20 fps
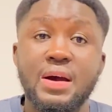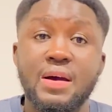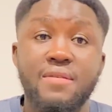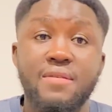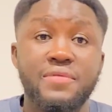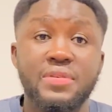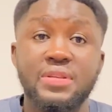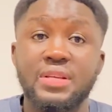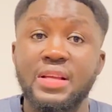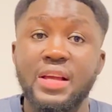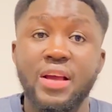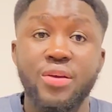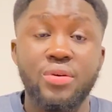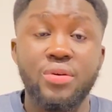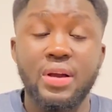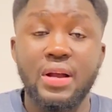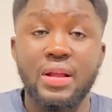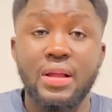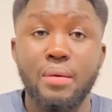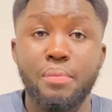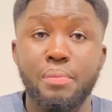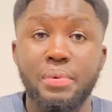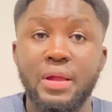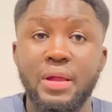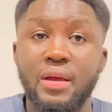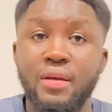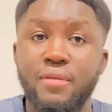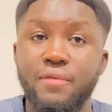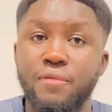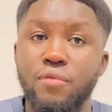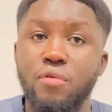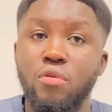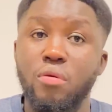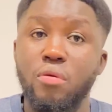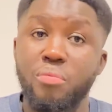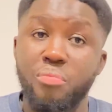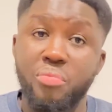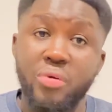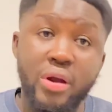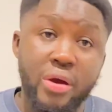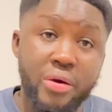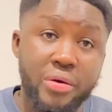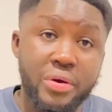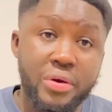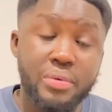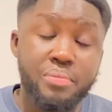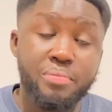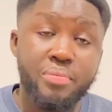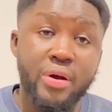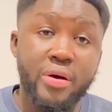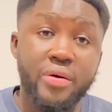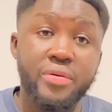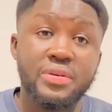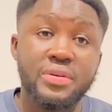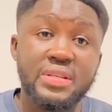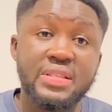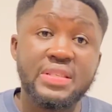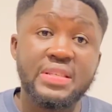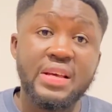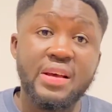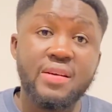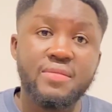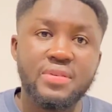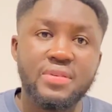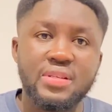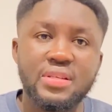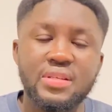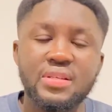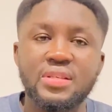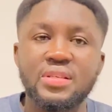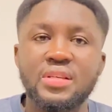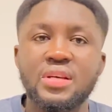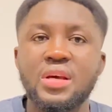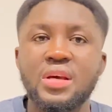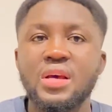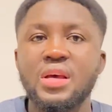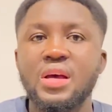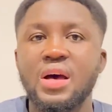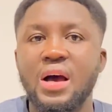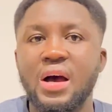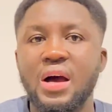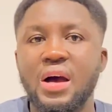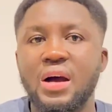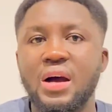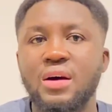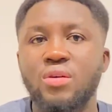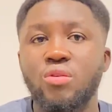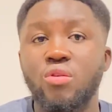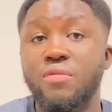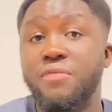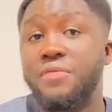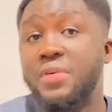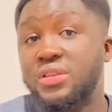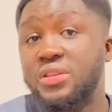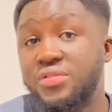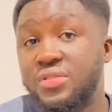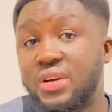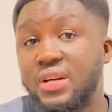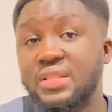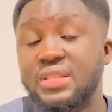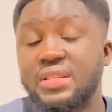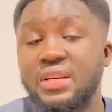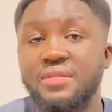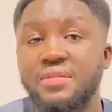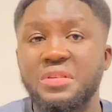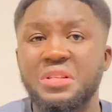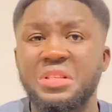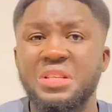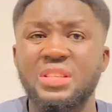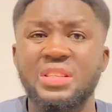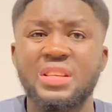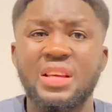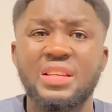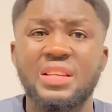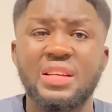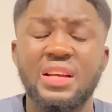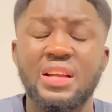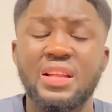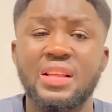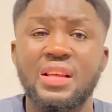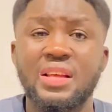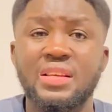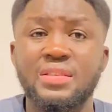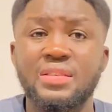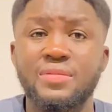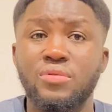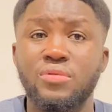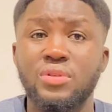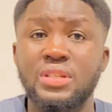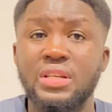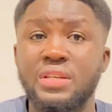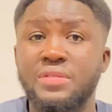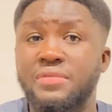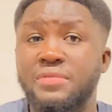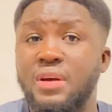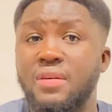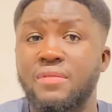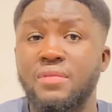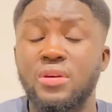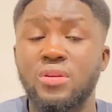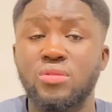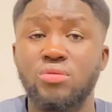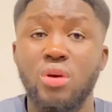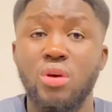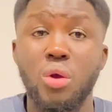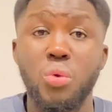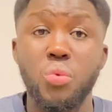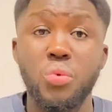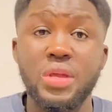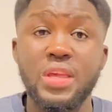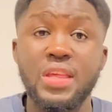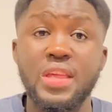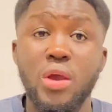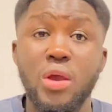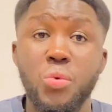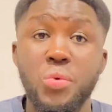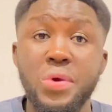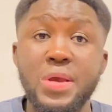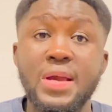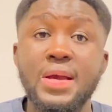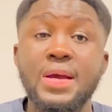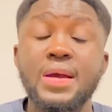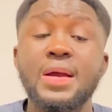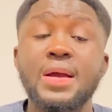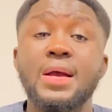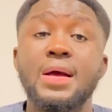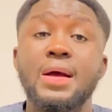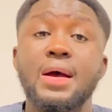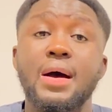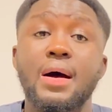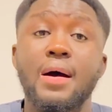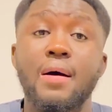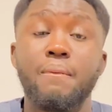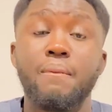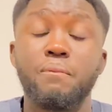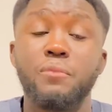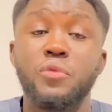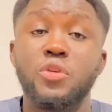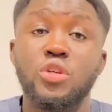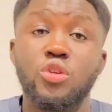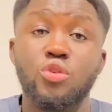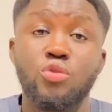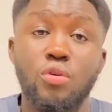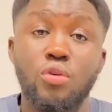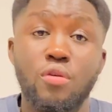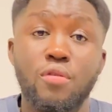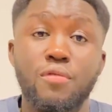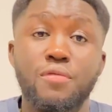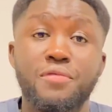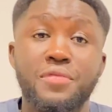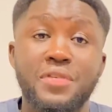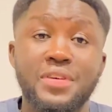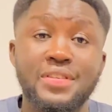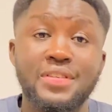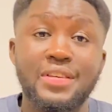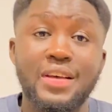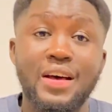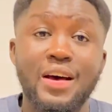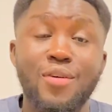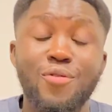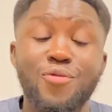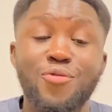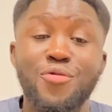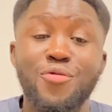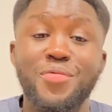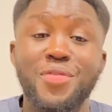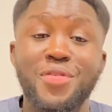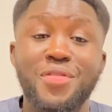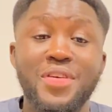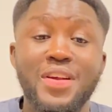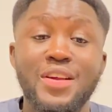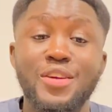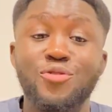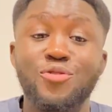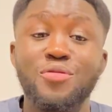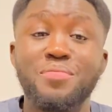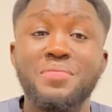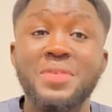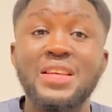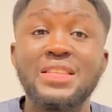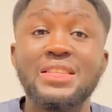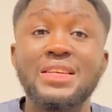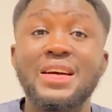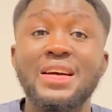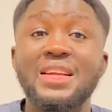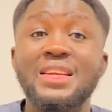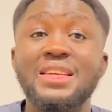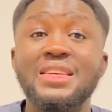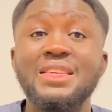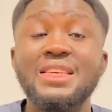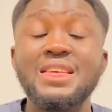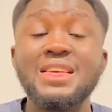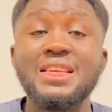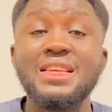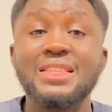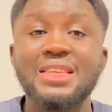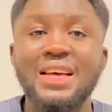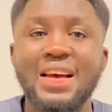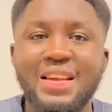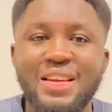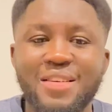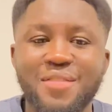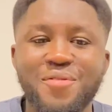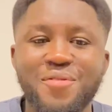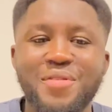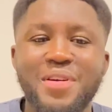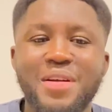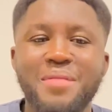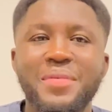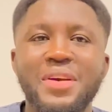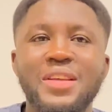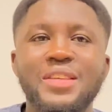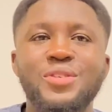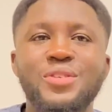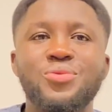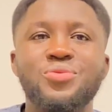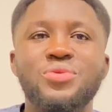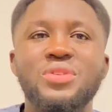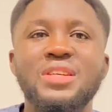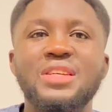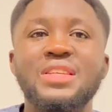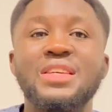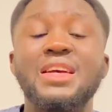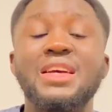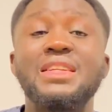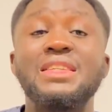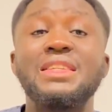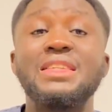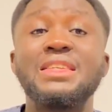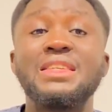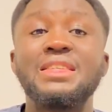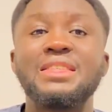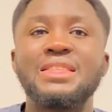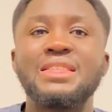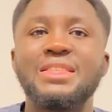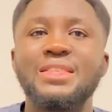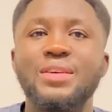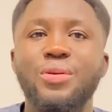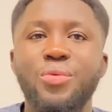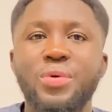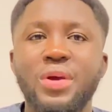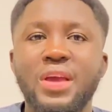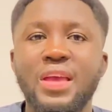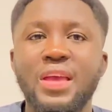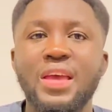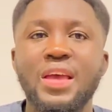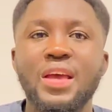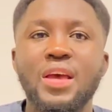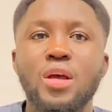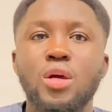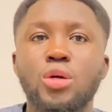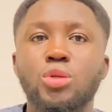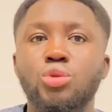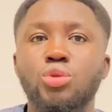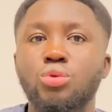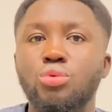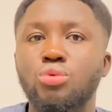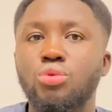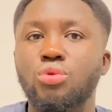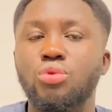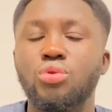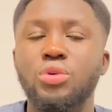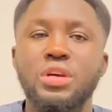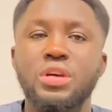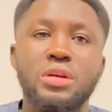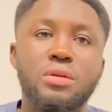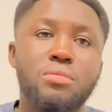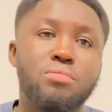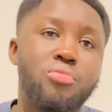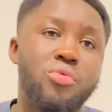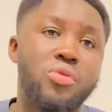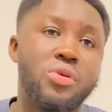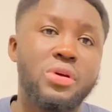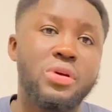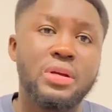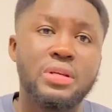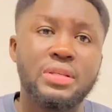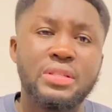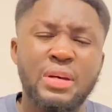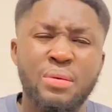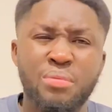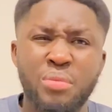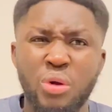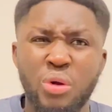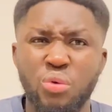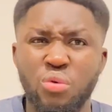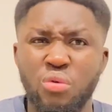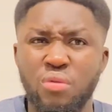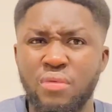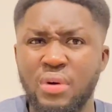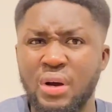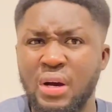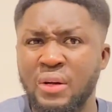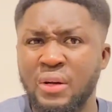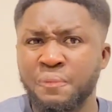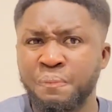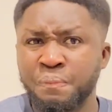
visa that you can apply for, priority services or fast track services that can last just 5 days. So within a week, your visa will be ready. So basically, these are the requirements you need, and this is the way to go in bringing someone over,